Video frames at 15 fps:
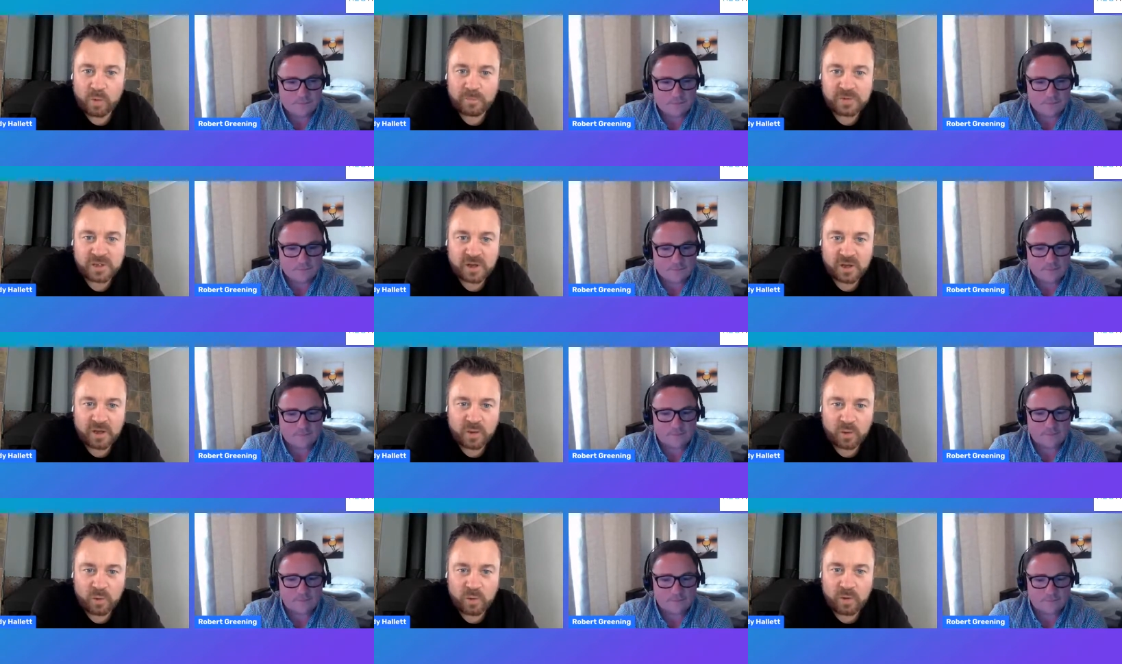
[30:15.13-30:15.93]

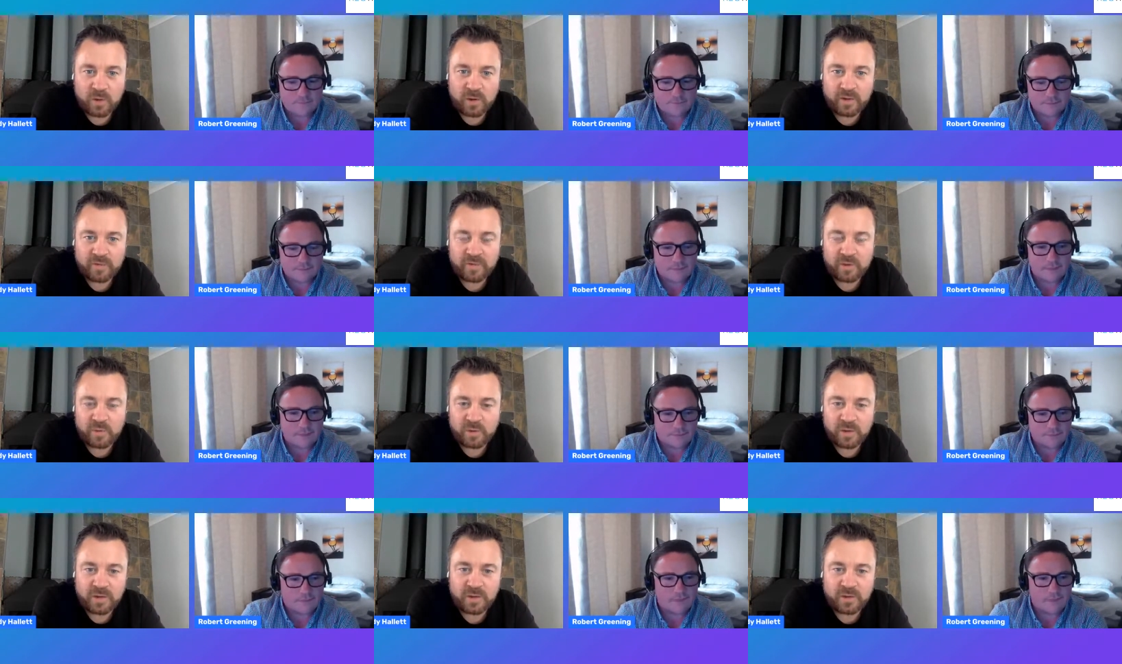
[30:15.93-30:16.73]
Speaker 1: website, or if they
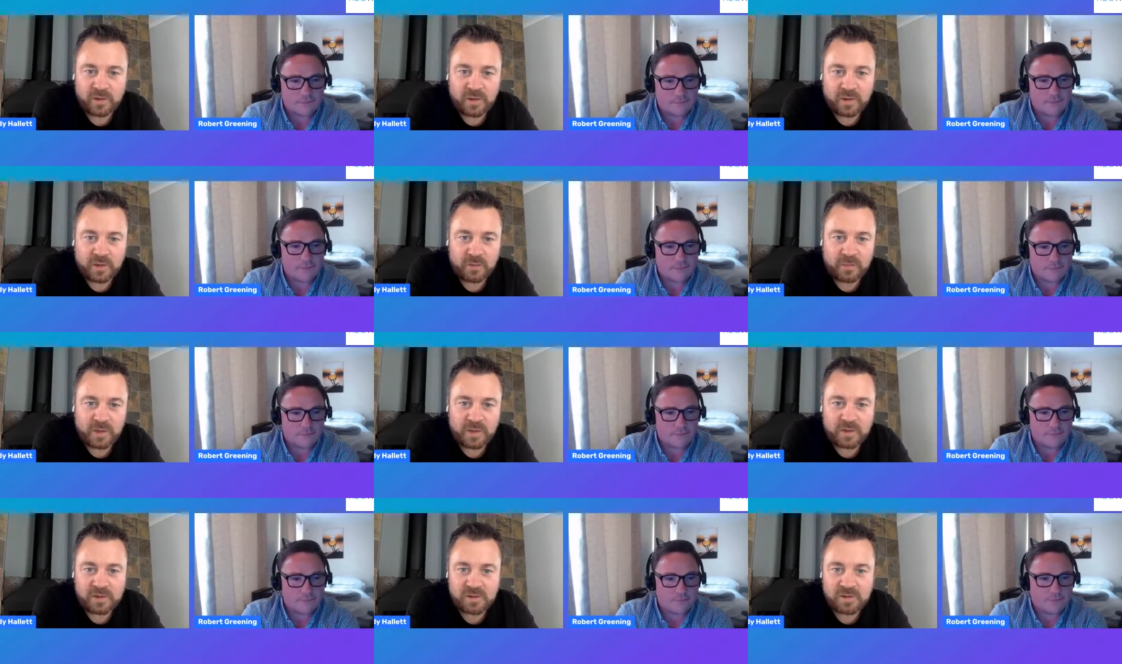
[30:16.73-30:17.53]
want to um,
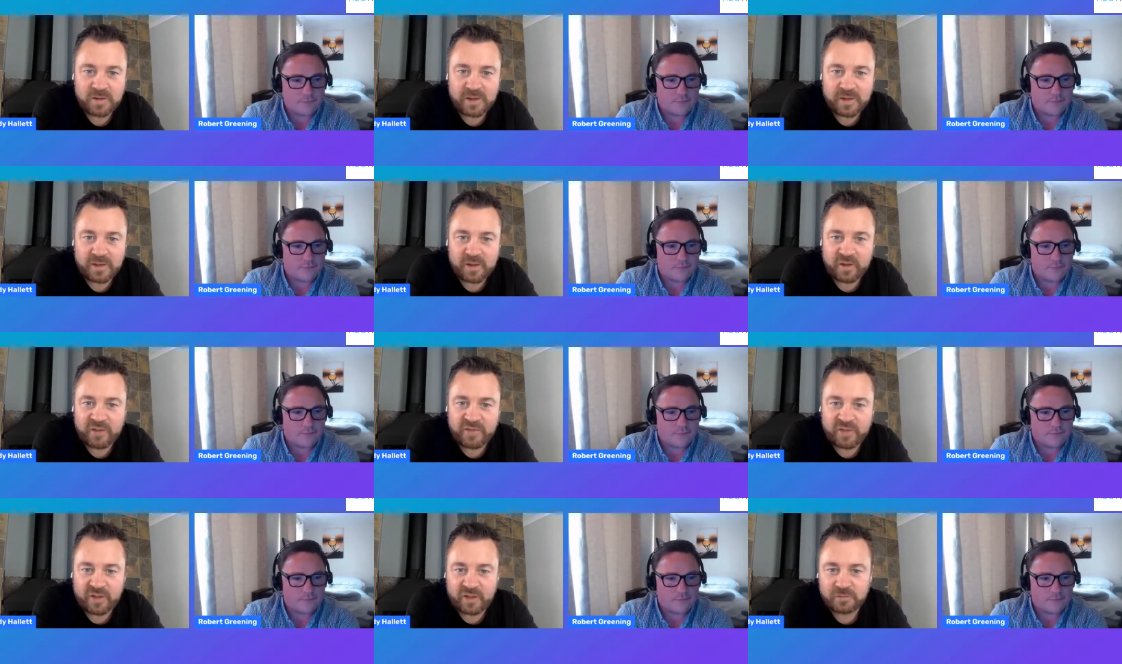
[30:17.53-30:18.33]
go through, get the
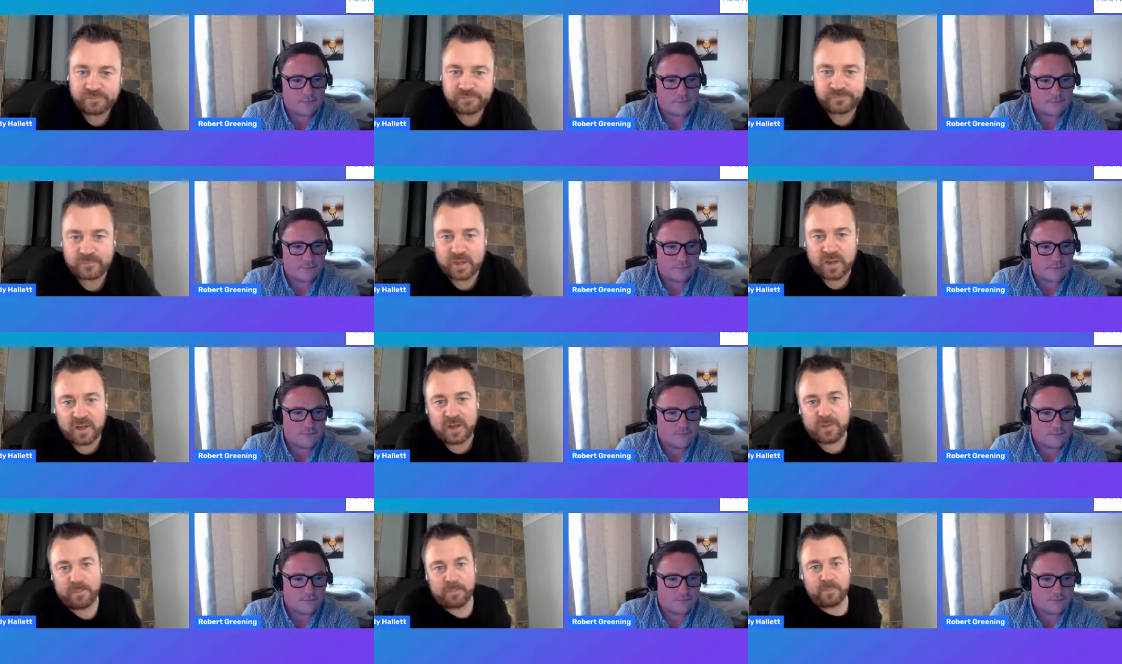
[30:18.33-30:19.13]
offer,
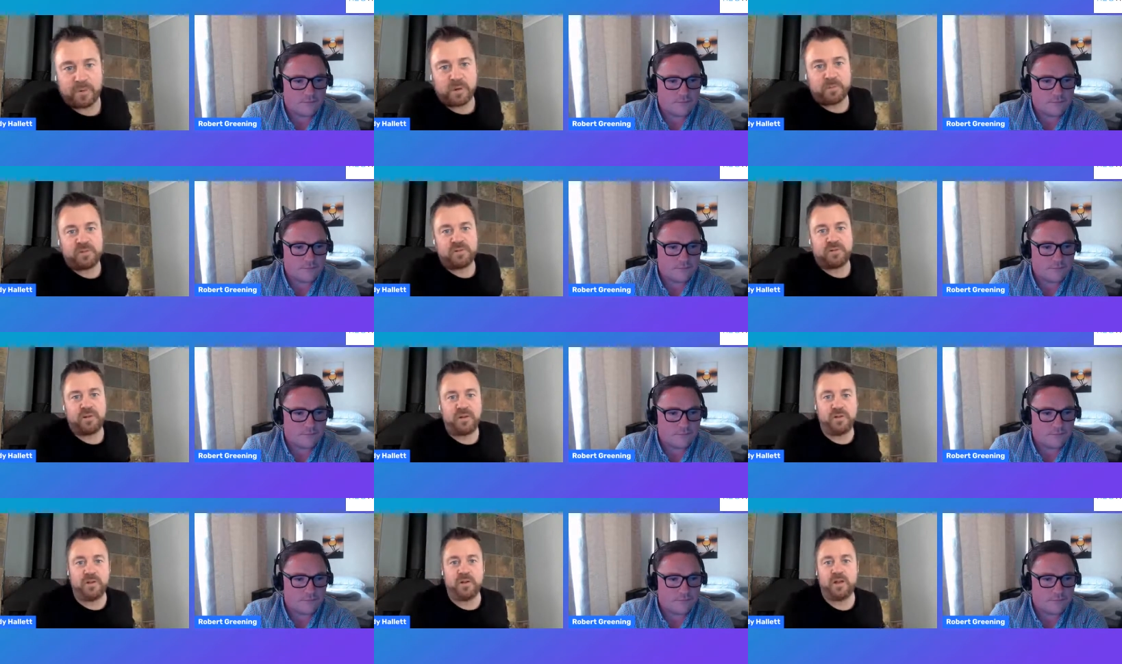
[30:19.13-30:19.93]
um, pop
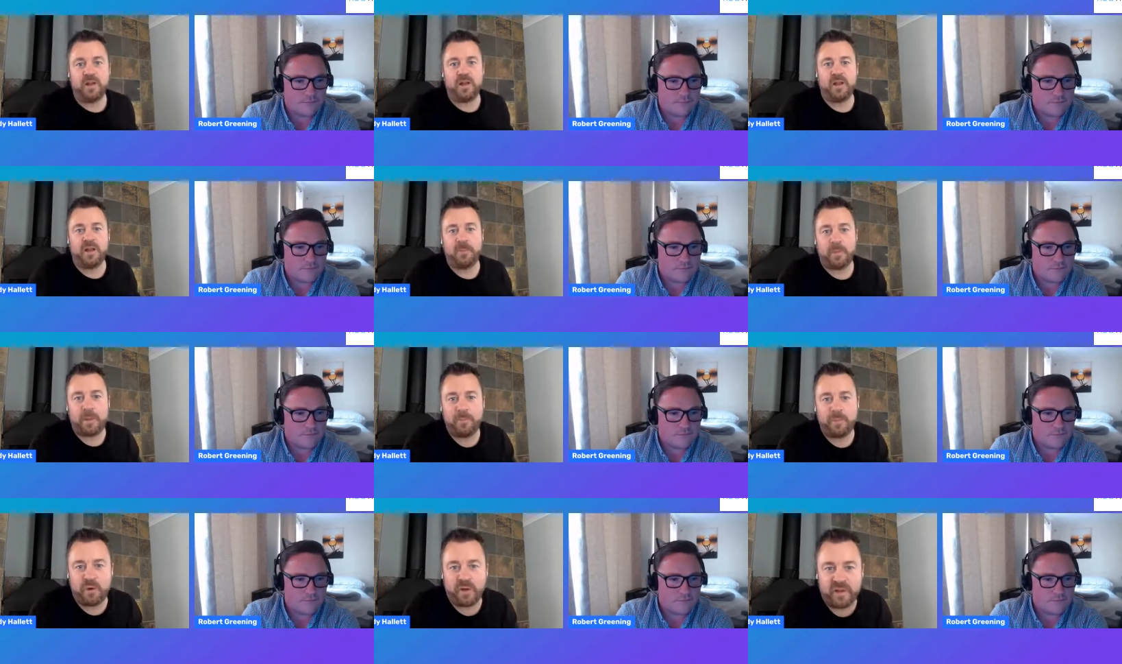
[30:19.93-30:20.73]
through, um,
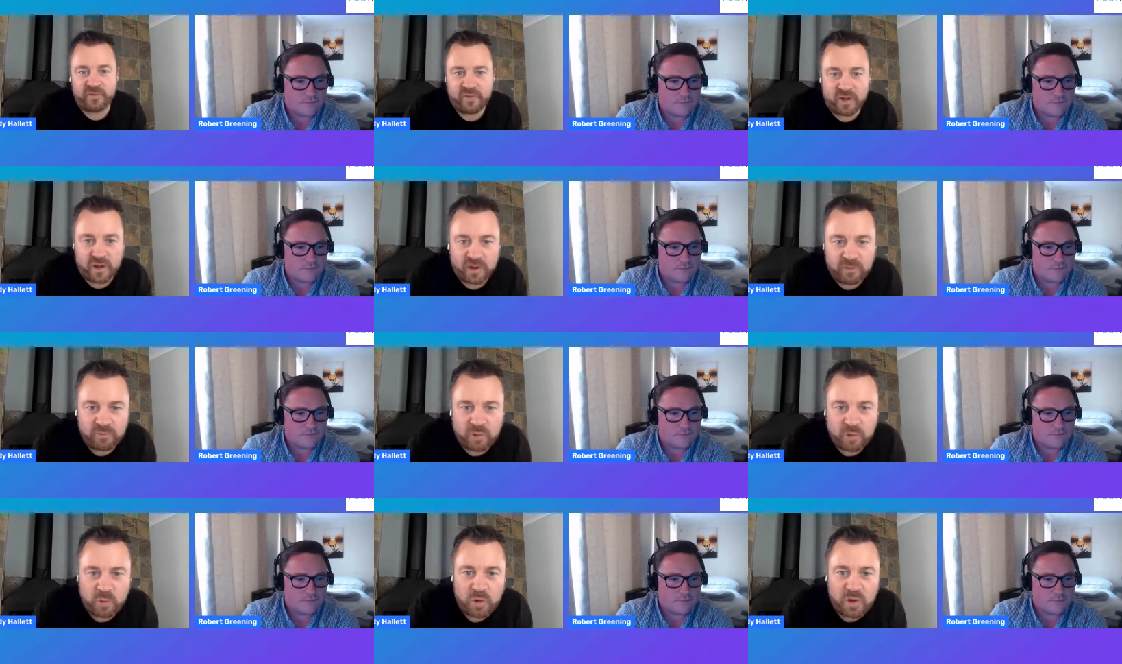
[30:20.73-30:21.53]
book it via
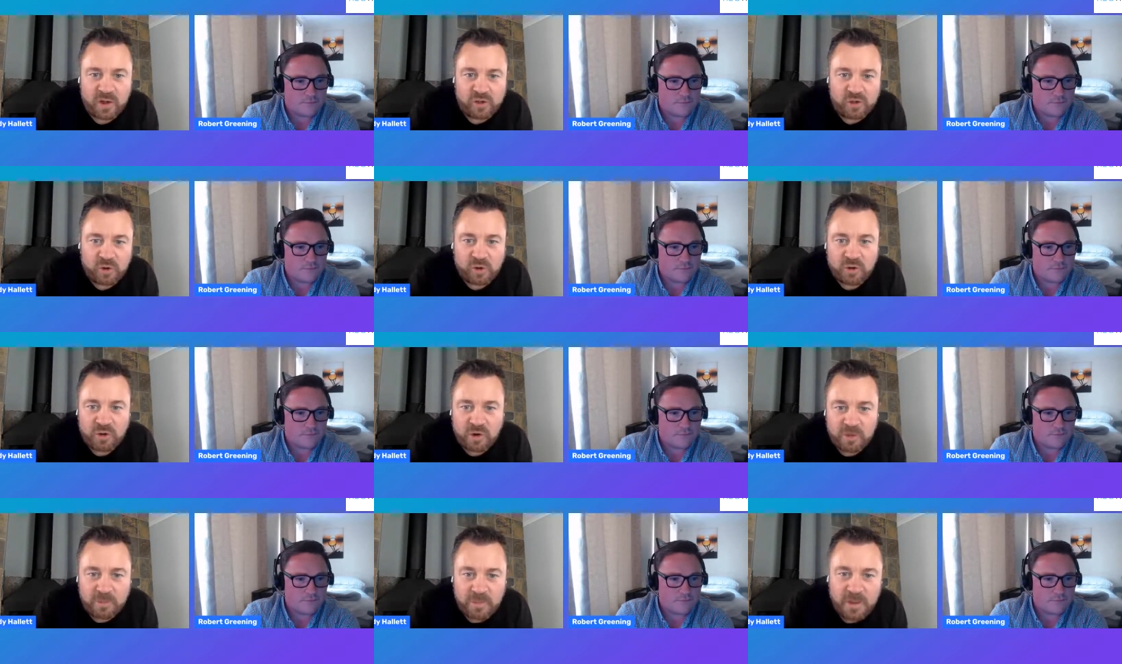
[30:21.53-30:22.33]

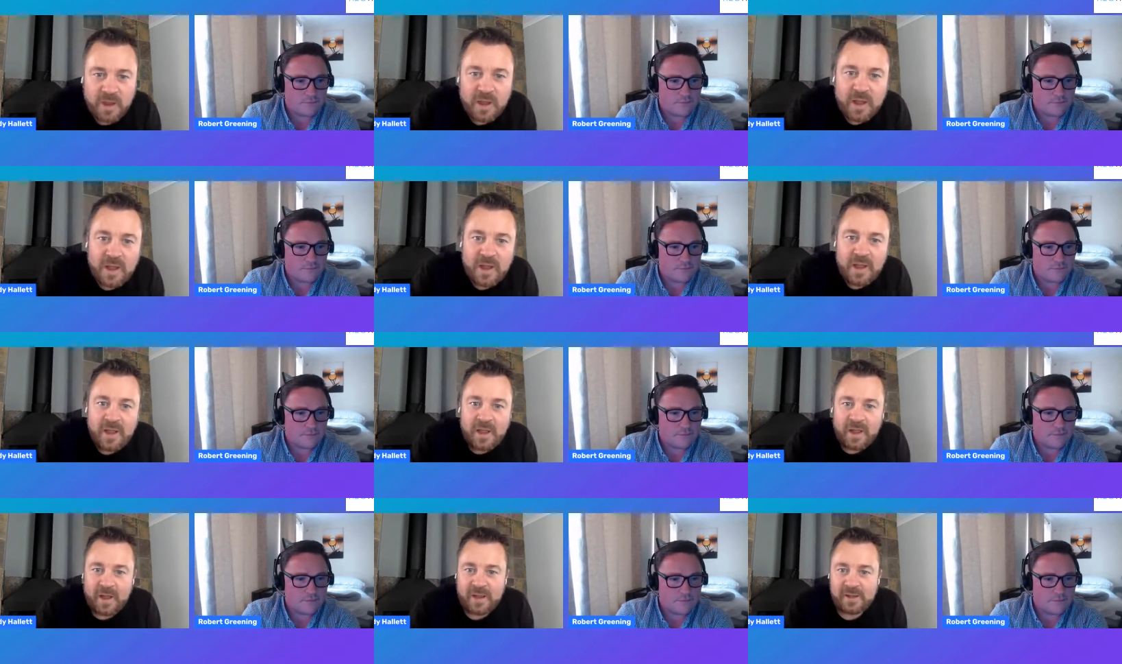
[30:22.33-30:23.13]
RecWired.com
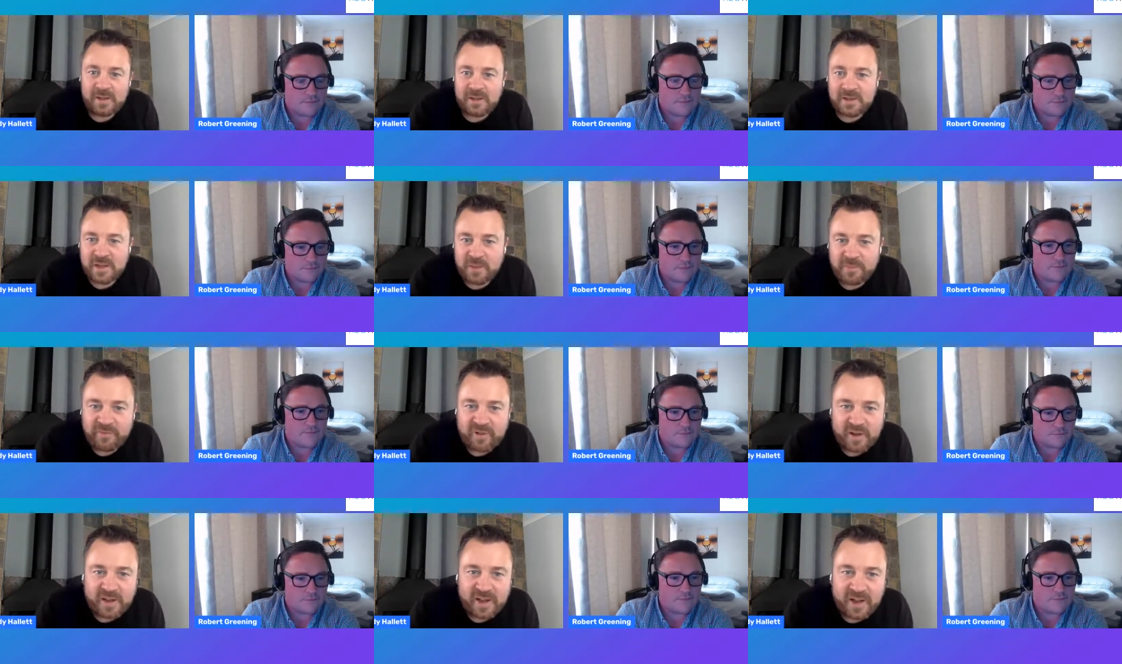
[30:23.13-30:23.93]
and
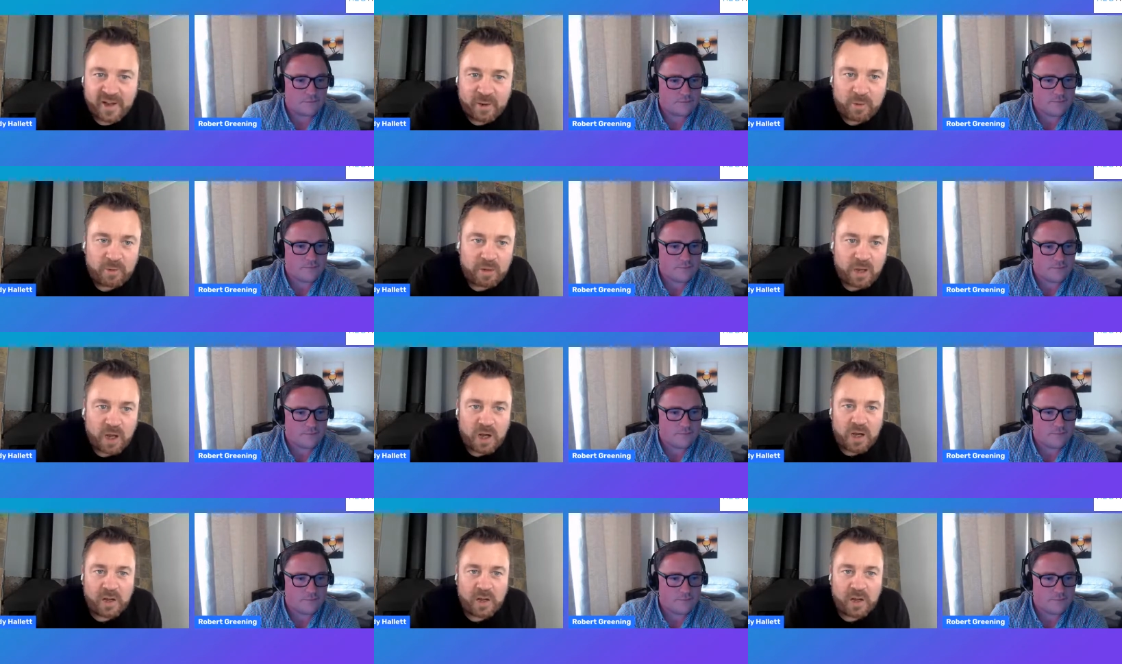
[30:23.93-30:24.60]
um, find out how